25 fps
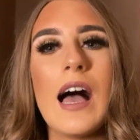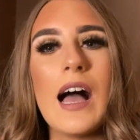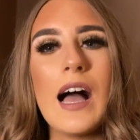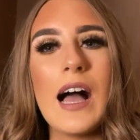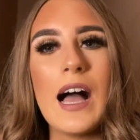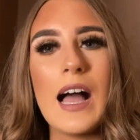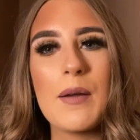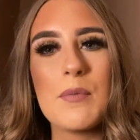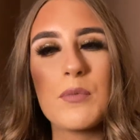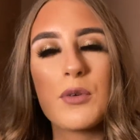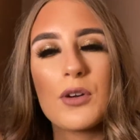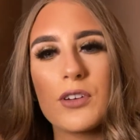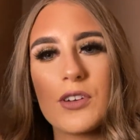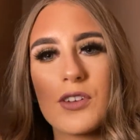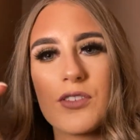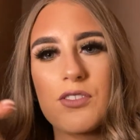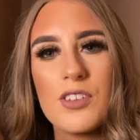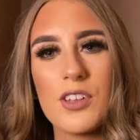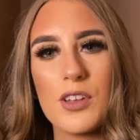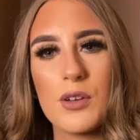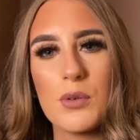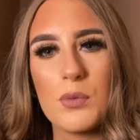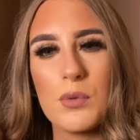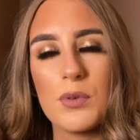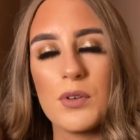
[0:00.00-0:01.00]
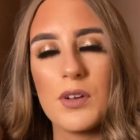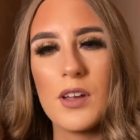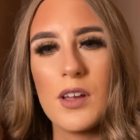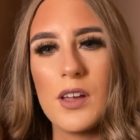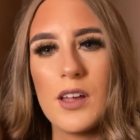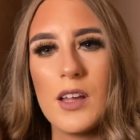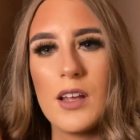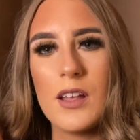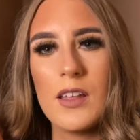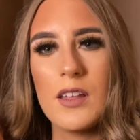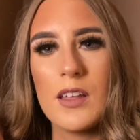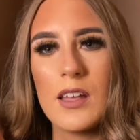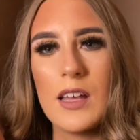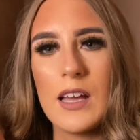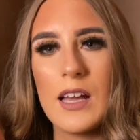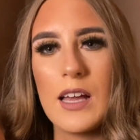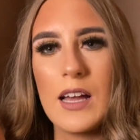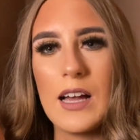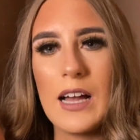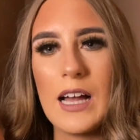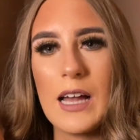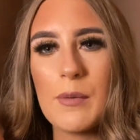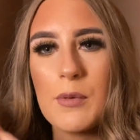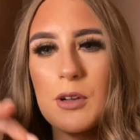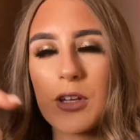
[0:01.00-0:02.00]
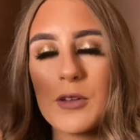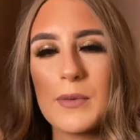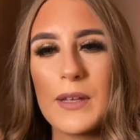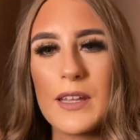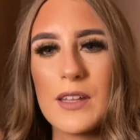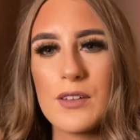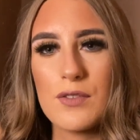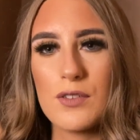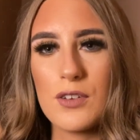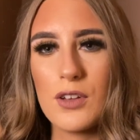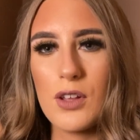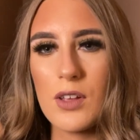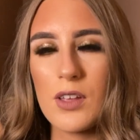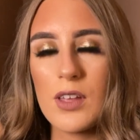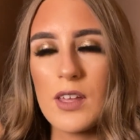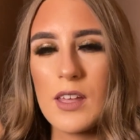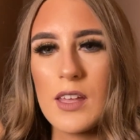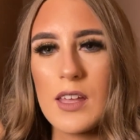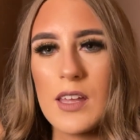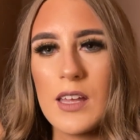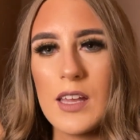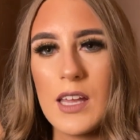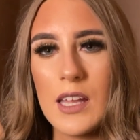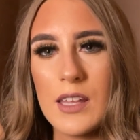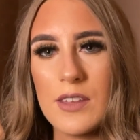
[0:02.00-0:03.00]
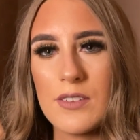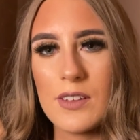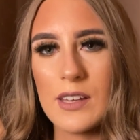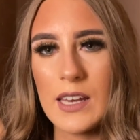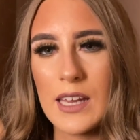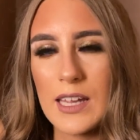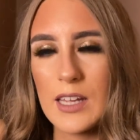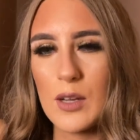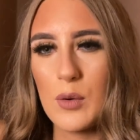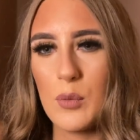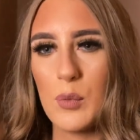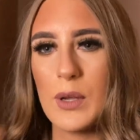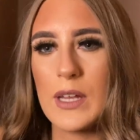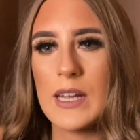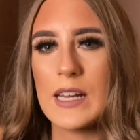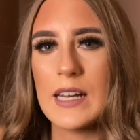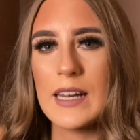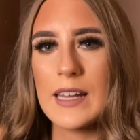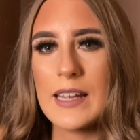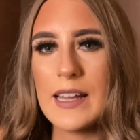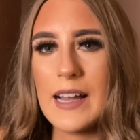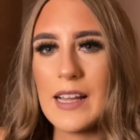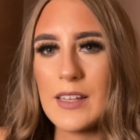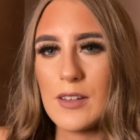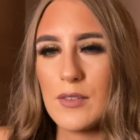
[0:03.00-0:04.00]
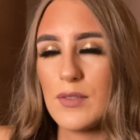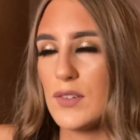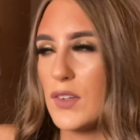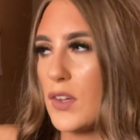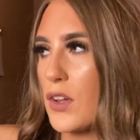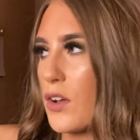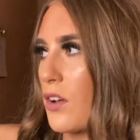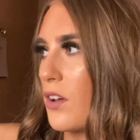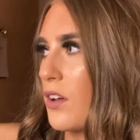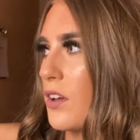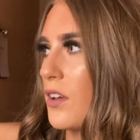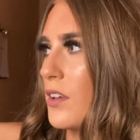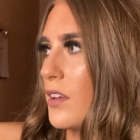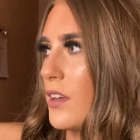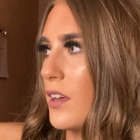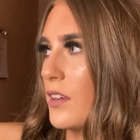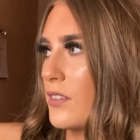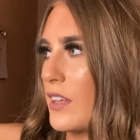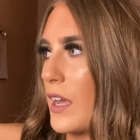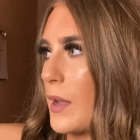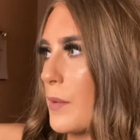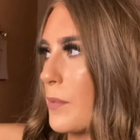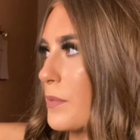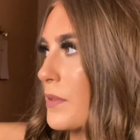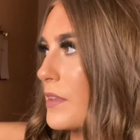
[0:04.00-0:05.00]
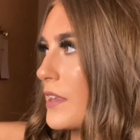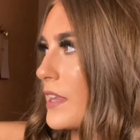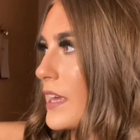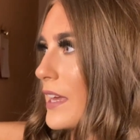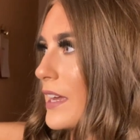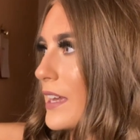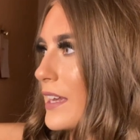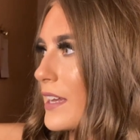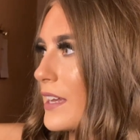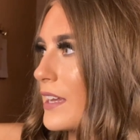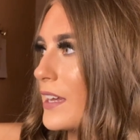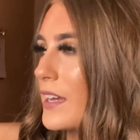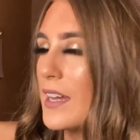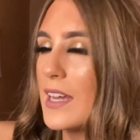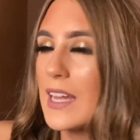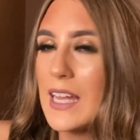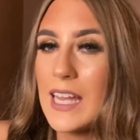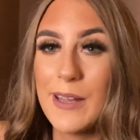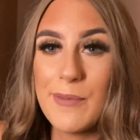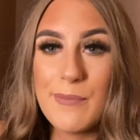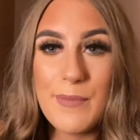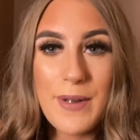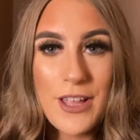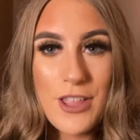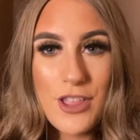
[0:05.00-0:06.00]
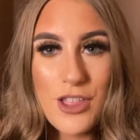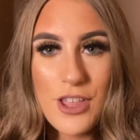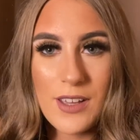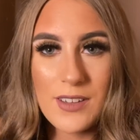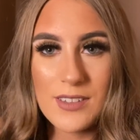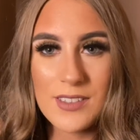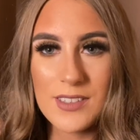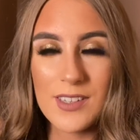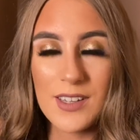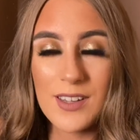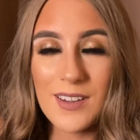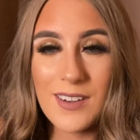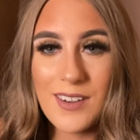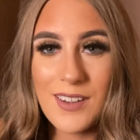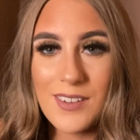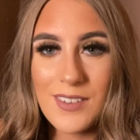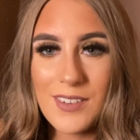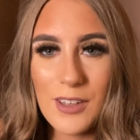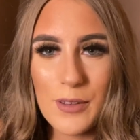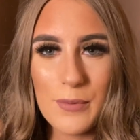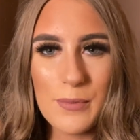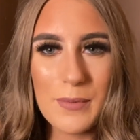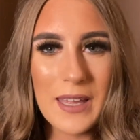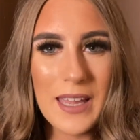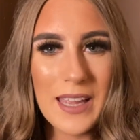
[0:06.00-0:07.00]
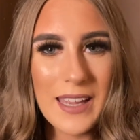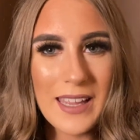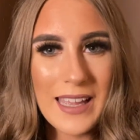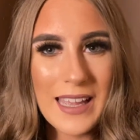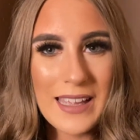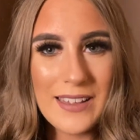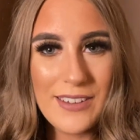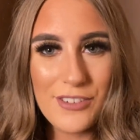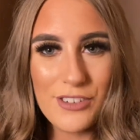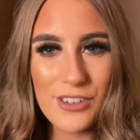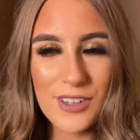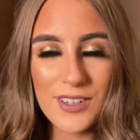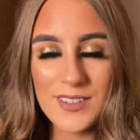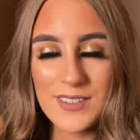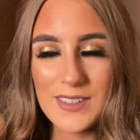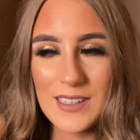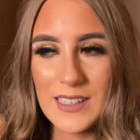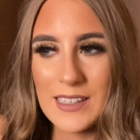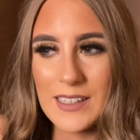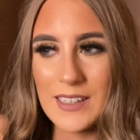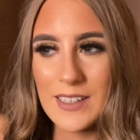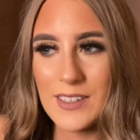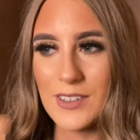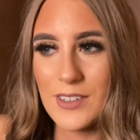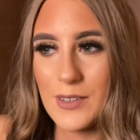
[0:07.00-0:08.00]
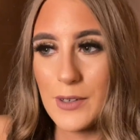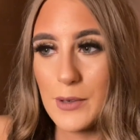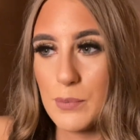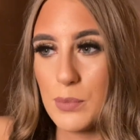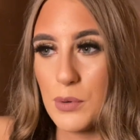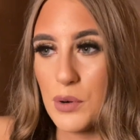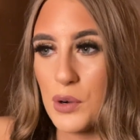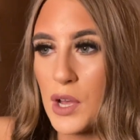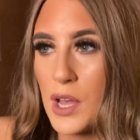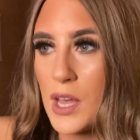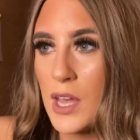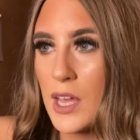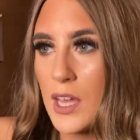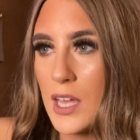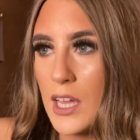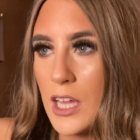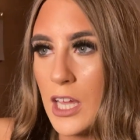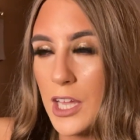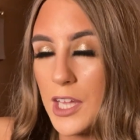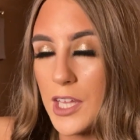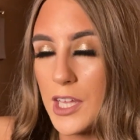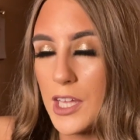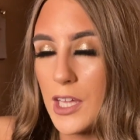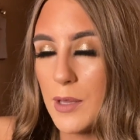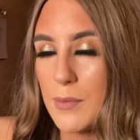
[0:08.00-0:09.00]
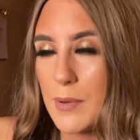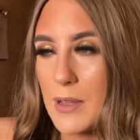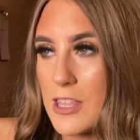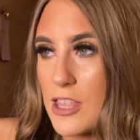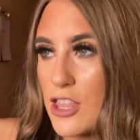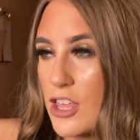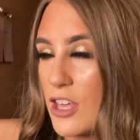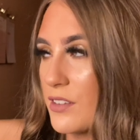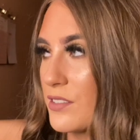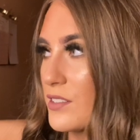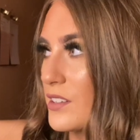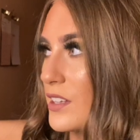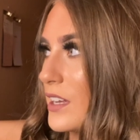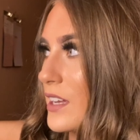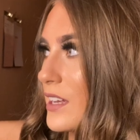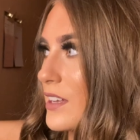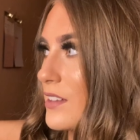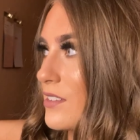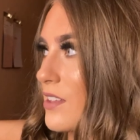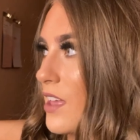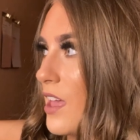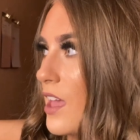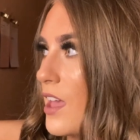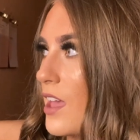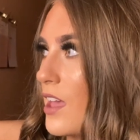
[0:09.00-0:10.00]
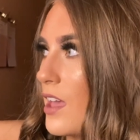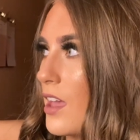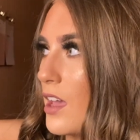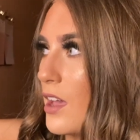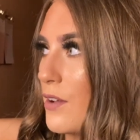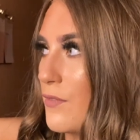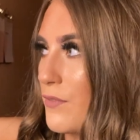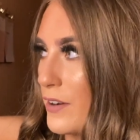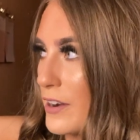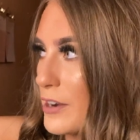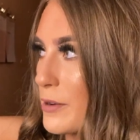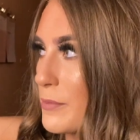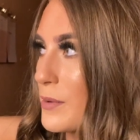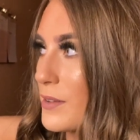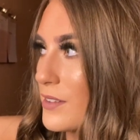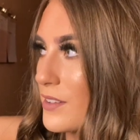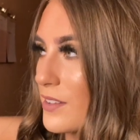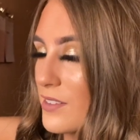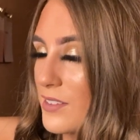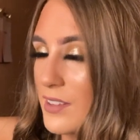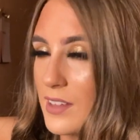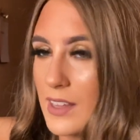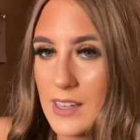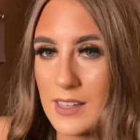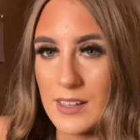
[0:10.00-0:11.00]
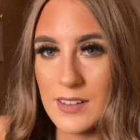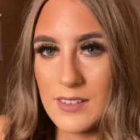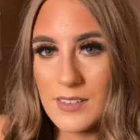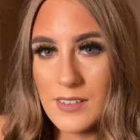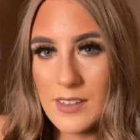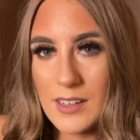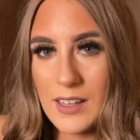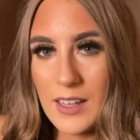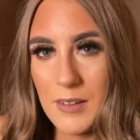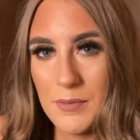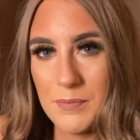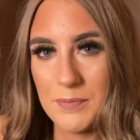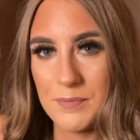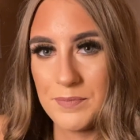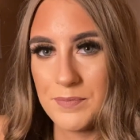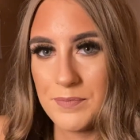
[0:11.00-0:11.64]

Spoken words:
I'm gonna make this vlog into like a weekly kind of vlog type thing in Manchester, because it'll make it interesting, you know. But Manchester is a very busy city, isn't it?